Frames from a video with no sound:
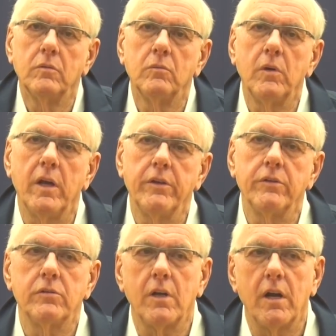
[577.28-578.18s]
Well,
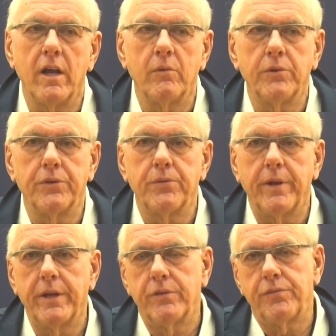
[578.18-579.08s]
you start out with the
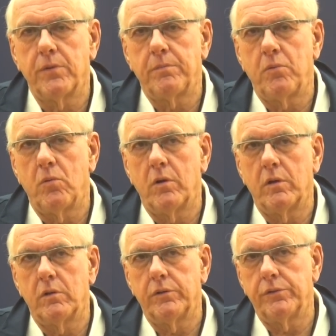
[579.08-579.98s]
transfer portal,